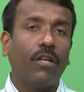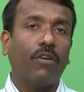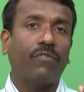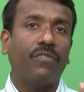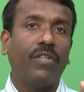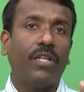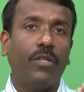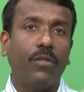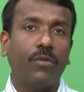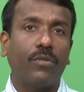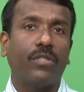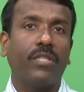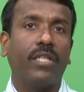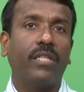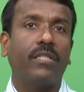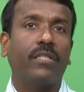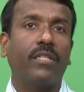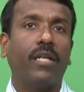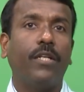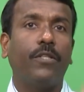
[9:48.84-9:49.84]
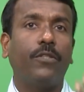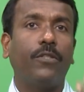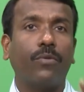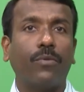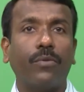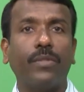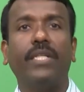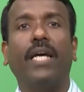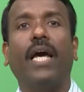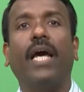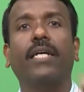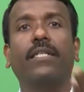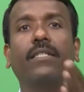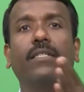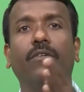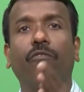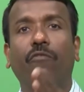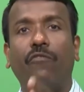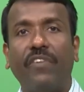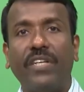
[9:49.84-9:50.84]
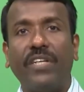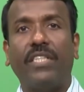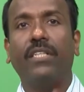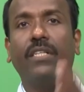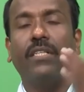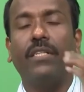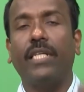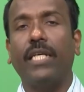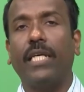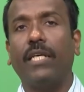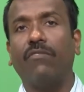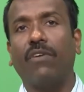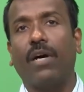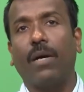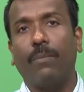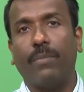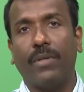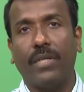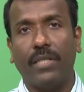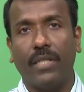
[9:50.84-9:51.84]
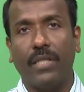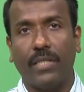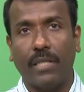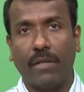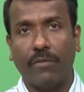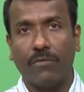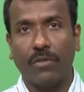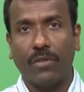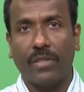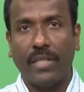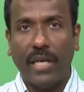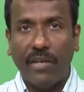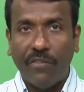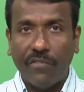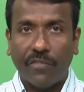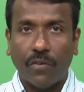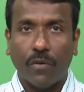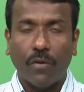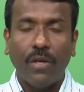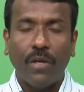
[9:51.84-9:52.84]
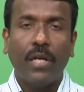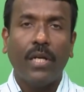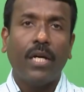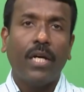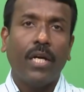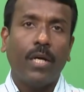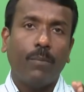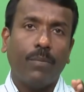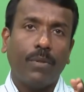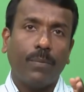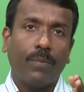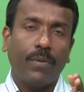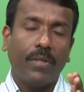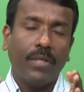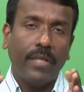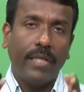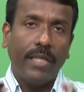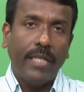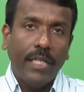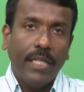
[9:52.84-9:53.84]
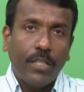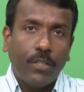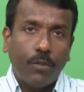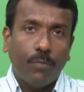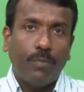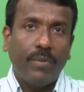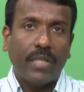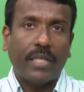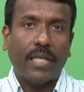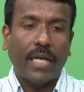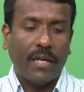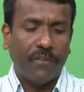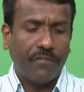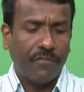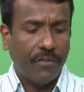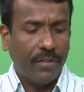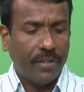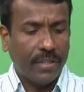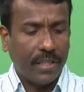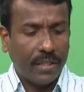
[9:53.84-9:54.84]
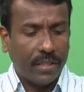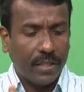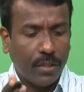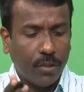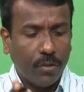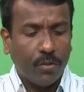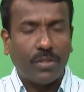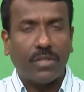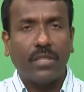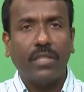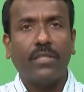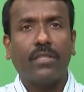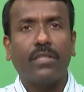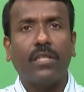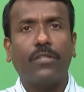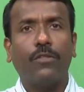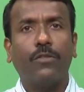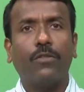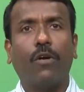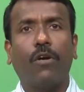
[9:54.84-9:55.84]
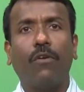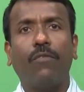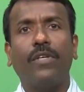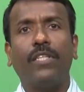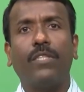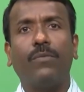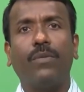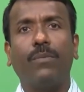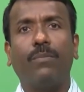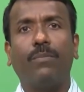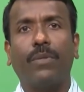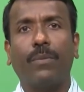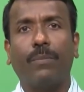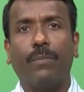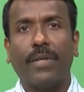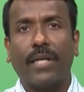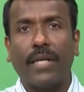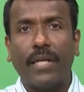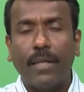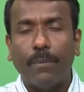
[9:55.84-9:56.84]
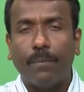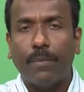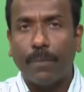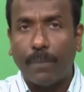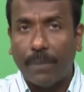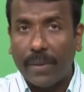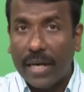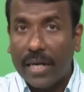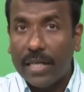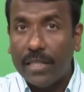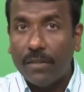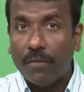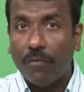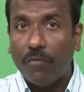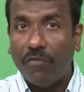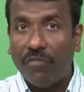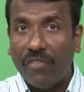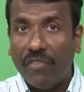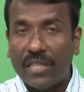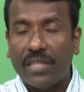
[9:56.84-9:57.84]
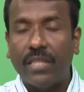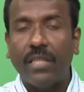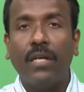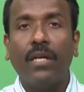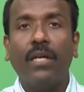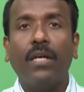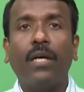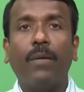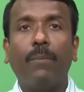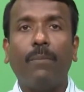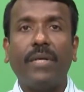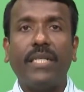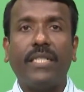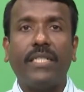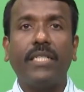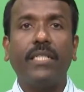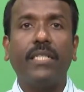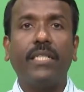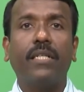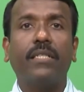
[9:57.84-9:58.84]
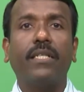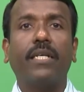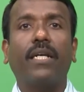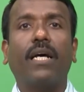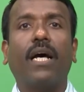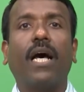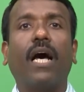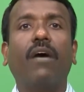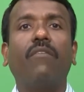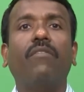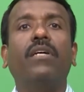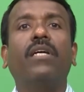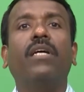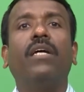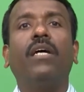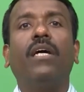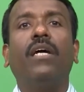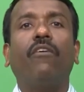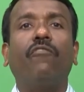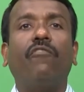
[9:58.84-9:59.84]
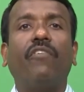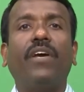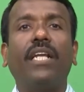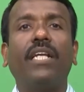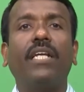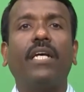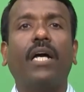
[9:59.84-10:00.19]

of the Knudsen cell to react with the evaporant itself. So, therefore, people need to be careful that the Knudsen cell should always be prepared with materials that are having very